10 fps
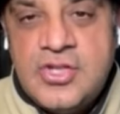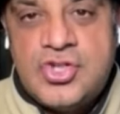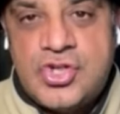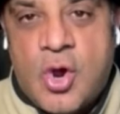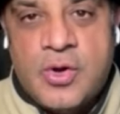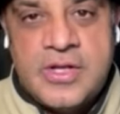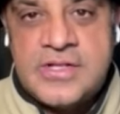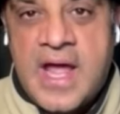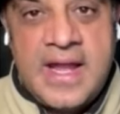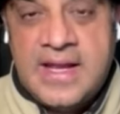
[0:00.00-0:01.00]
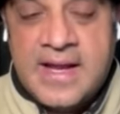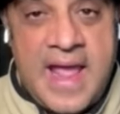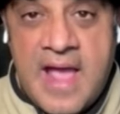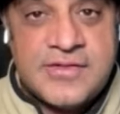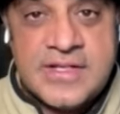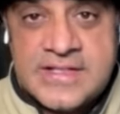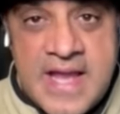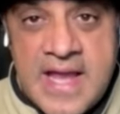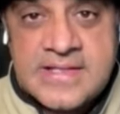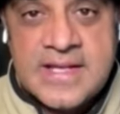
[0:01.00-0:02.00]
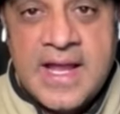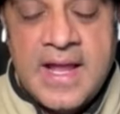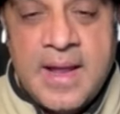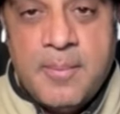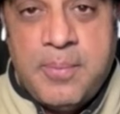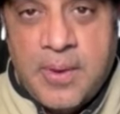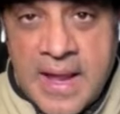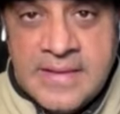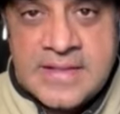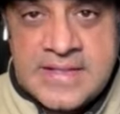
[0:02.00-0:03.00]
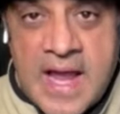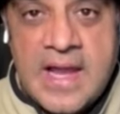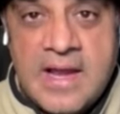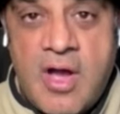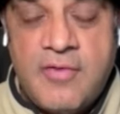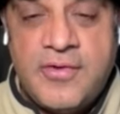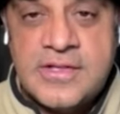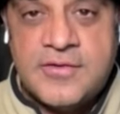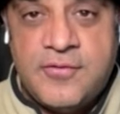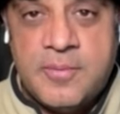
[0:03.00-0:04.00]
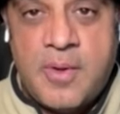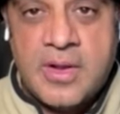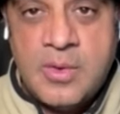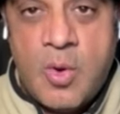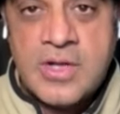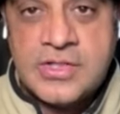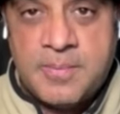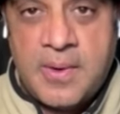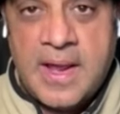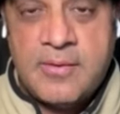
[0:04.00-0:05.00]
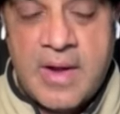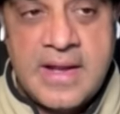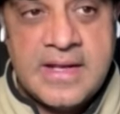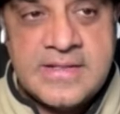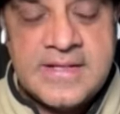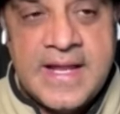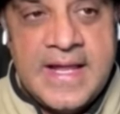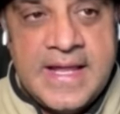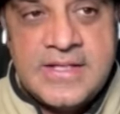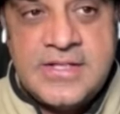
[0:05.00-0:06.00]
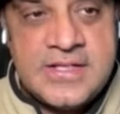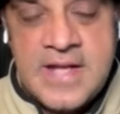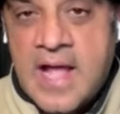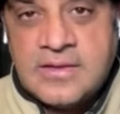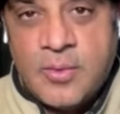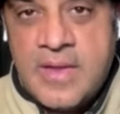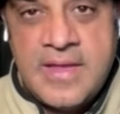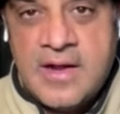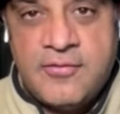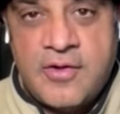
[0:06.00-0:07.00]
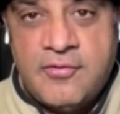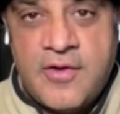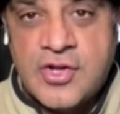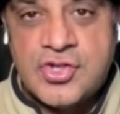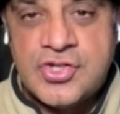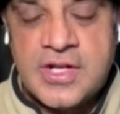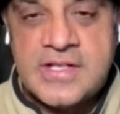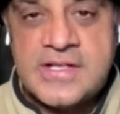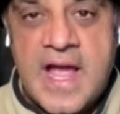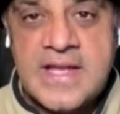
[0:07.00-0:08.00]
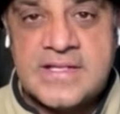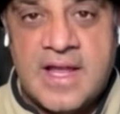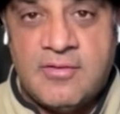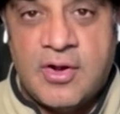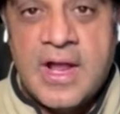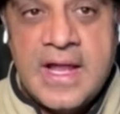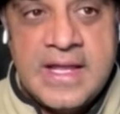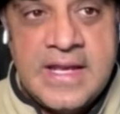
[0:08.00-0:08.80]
he's shown he's not going to have success playing the style of offensive football he wants to play, right? It's just not the way the NFL functions at its highest level.